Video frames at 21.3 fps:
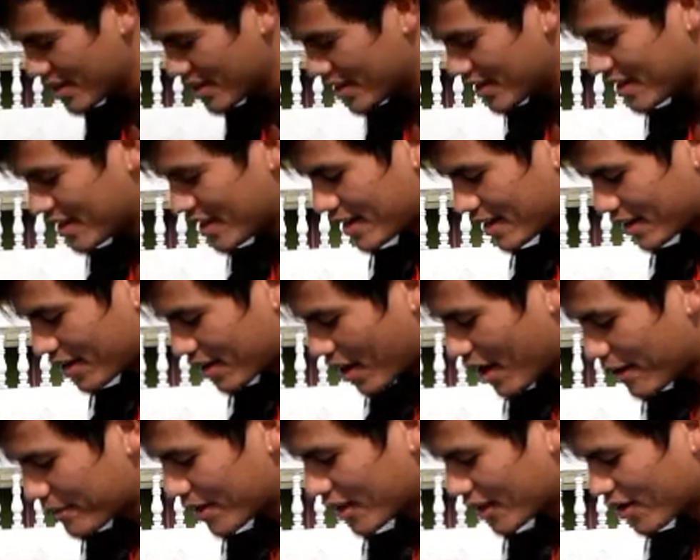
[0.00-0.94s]
that
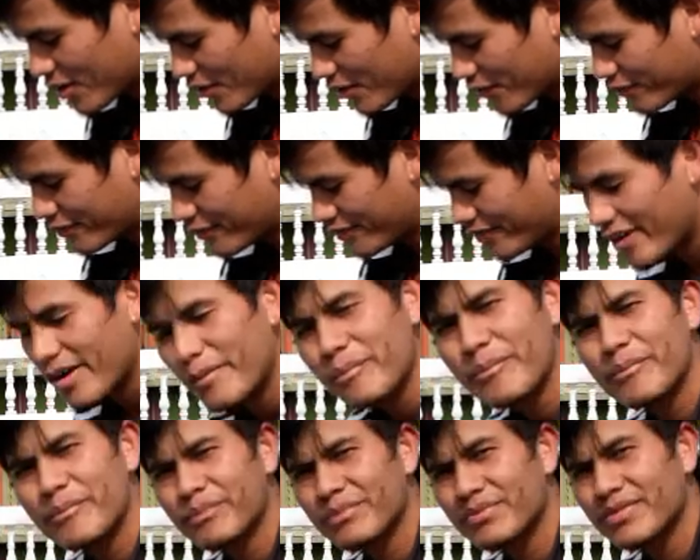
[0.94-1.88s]
coming out from
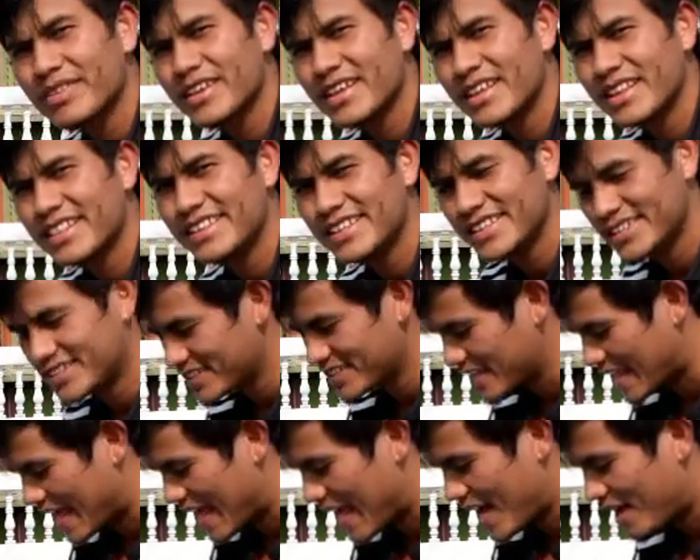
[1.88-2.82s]
this
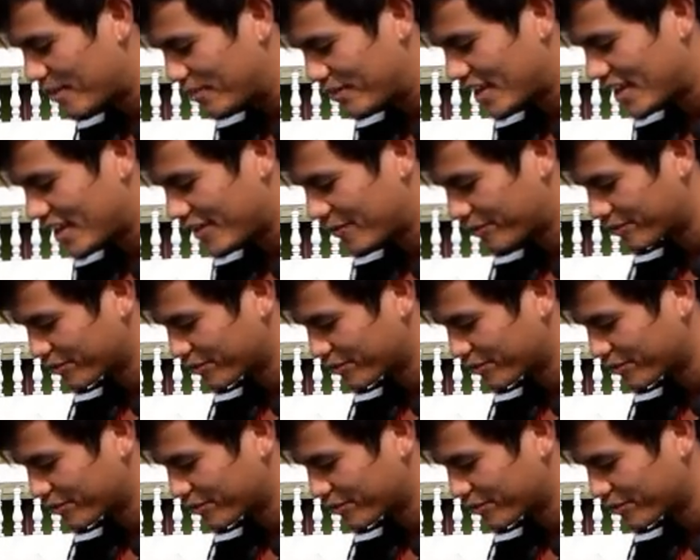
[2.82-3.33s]
amla.